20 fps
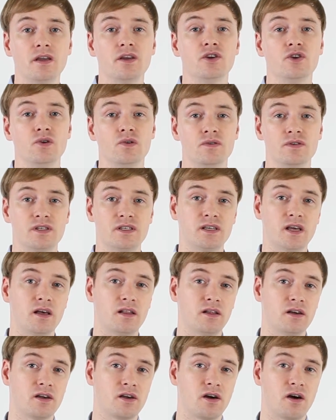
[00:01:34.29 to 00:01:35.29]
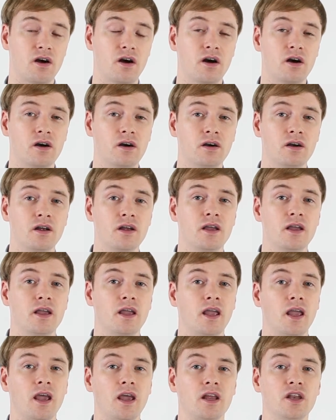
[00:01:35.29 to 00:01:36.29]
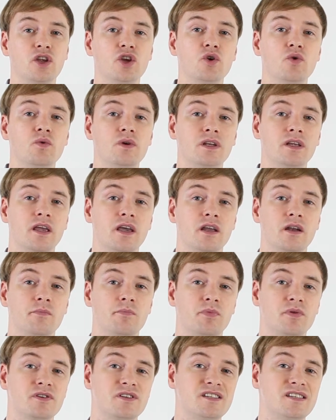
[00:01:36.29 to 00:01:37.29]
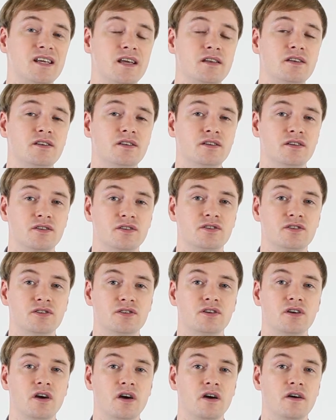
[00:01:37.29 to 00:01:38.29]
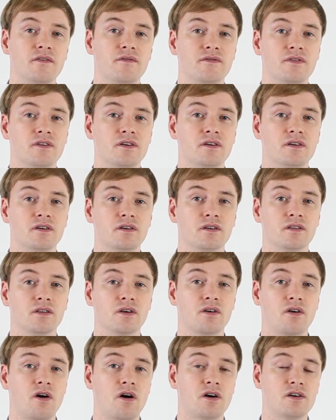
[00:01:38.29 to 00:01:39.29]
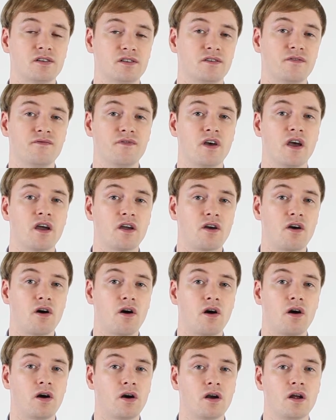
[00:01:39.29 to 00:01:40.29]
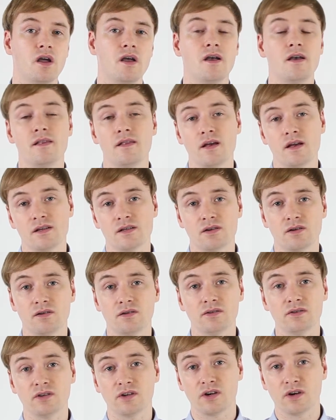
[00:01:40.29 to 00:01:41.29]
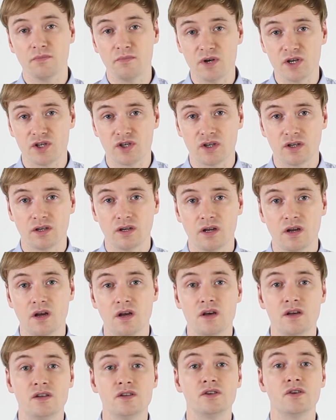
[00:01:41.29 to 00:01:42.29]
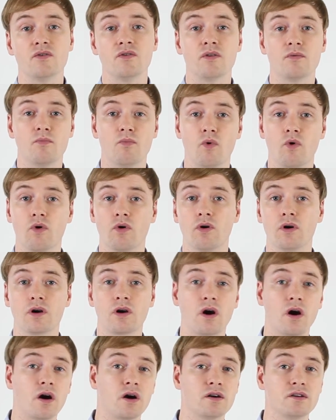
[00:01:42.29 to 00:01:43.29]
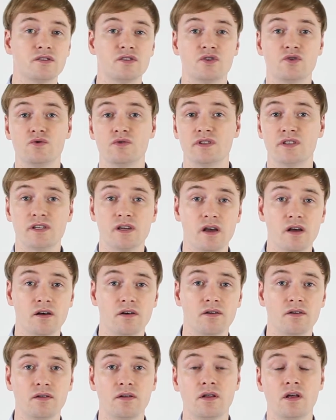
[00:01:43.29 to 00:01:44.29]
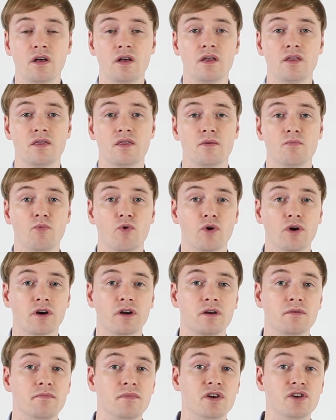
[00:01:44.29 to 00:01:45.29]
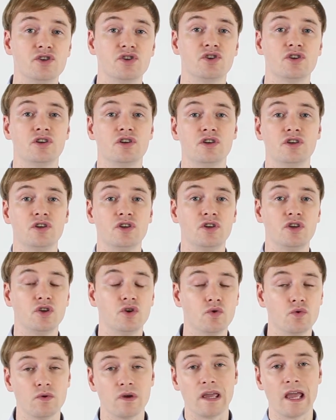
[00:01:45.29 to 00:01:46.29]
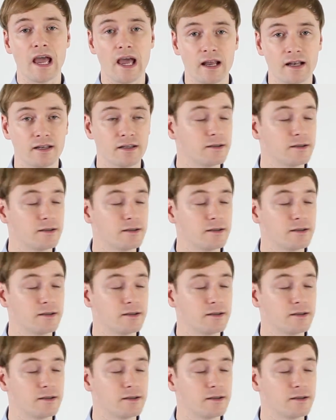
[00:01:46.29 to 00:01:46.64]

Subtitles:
you sell a car and you would get a percentage of the cost of that car. That's called a commission. So the more cars you sell, the more commission you get.